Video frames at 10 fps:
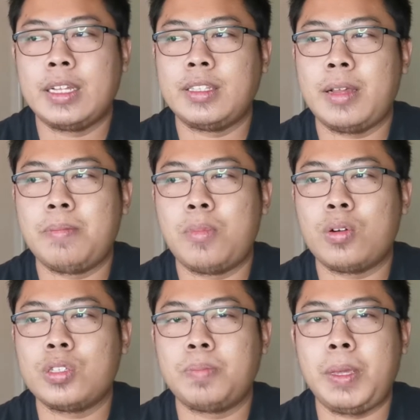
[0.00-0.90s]
than
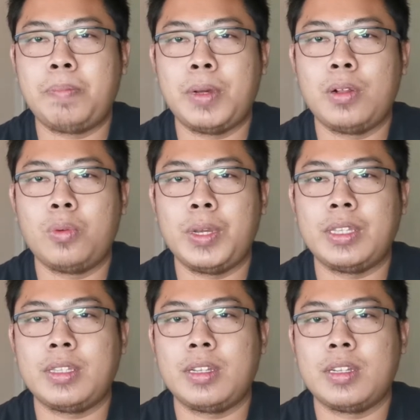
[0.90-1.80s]
most people
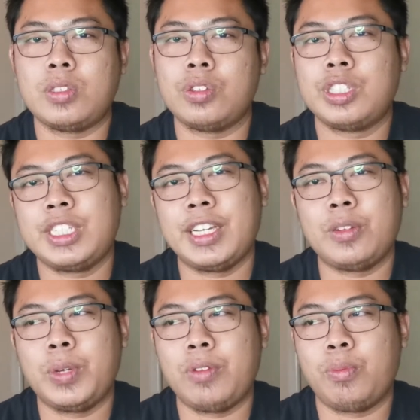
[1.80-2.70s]
would
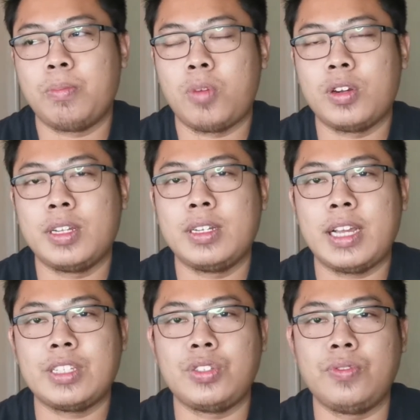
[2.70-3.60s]
associate with modern
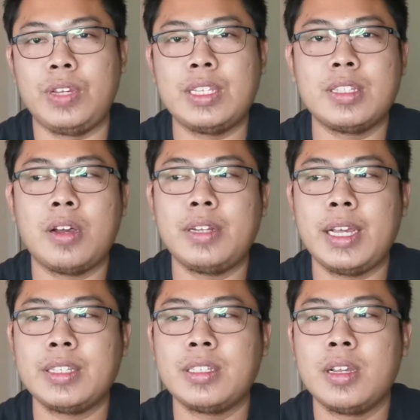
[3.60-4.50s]
SUVs
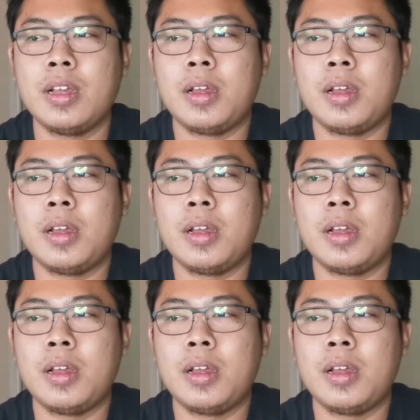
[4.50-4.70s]
nowadays.